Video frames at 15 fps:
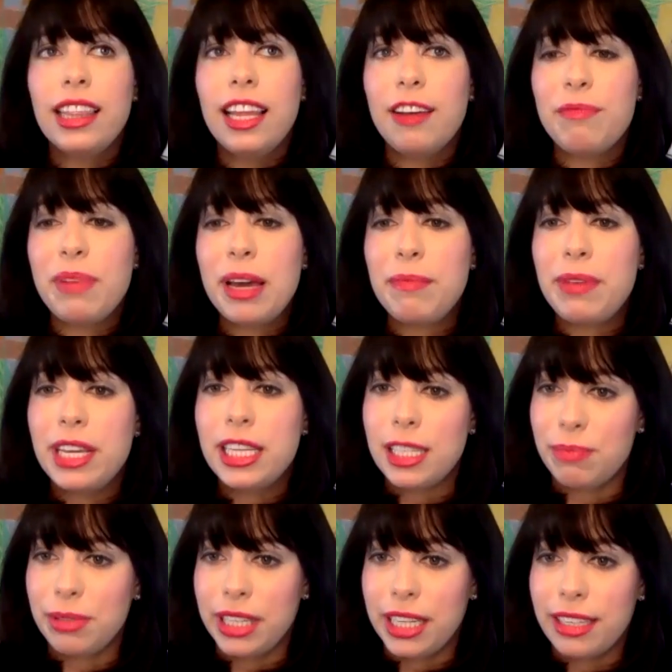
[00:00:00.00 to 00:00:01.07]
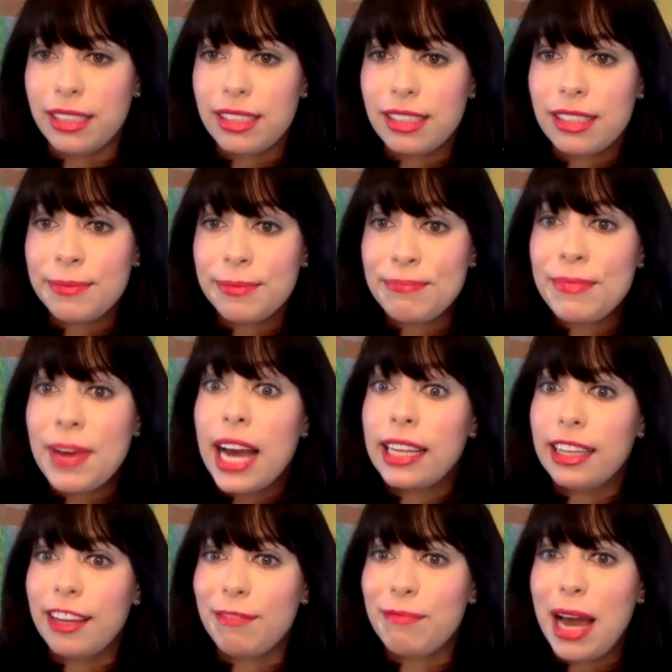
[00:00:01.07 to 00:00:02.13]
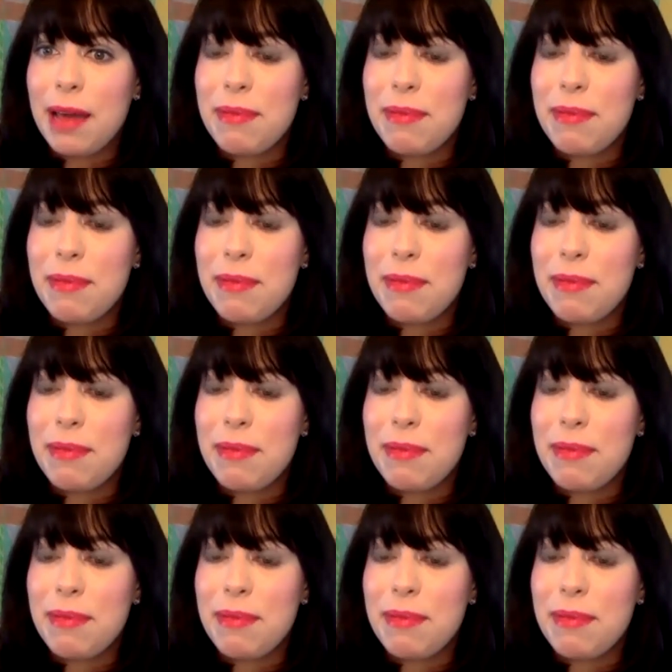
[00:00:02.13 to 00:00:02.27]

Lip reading: love my pizza place. I love my